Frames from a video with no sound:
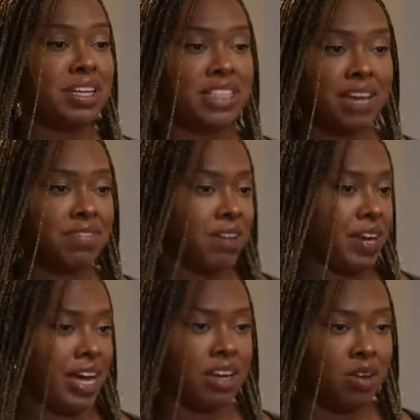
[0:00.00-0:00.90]
because I've
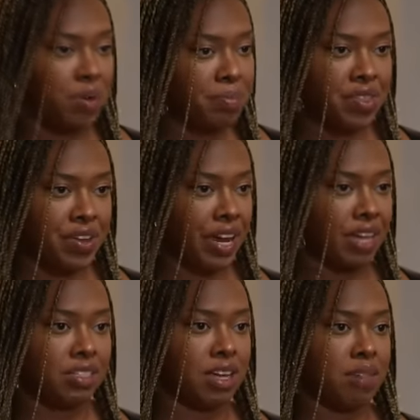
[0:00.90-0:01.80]
never had anyone put their
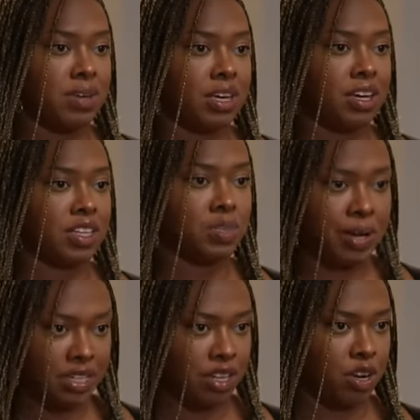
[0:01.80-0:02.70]
hands on me,
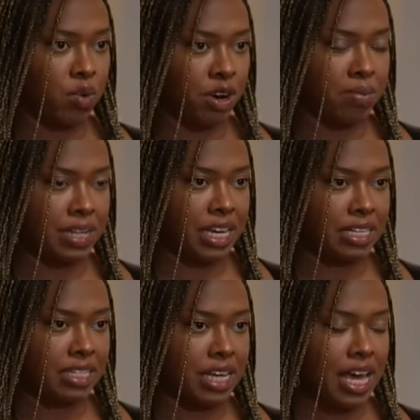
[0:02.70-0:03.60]
especially in a
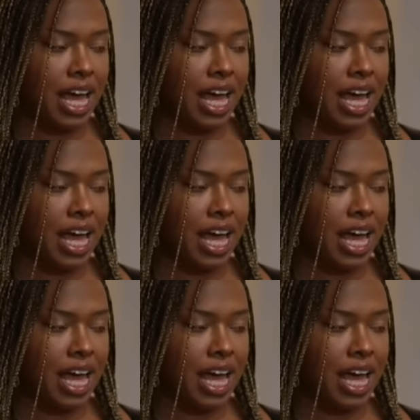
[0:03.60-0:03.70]
workplace,